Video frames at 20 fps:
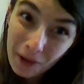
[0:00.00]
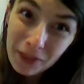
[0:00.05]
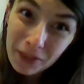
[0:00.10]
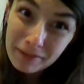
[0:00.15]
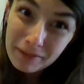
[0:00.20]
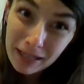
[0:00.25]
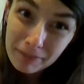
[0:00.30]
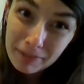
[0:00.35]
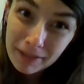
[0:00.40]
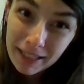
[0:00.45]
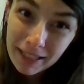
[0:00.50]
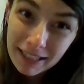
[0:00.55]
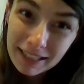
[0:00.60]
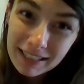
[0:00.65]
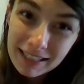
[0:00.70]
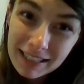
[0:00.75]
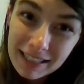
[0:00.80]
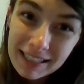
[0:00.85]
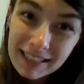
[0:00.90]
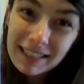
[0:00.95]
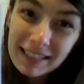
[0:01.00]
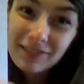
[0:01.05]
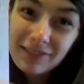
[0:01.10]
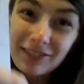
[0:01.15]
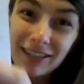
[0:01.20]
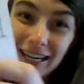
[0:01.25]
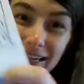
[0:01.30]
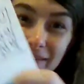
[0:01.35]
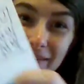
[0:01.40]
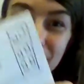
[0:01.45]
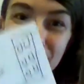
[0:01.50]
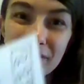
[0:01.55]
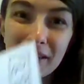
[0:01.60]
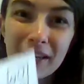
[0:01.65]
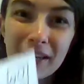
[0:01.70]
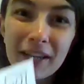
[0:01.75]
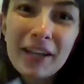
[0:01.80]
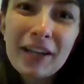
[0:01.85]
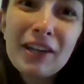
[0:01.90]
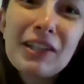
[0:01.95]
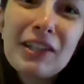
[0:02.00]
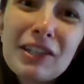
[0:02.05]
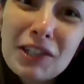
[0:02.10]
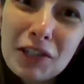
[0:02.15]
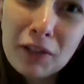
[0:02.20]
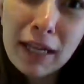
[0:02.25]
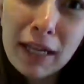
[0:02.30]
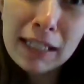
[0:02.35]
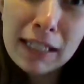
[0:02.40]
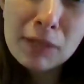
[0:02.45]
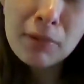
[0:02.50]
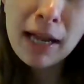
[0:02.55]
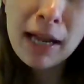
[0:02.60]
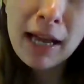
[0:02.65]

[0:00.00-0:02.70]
the puppy is, right? So that's what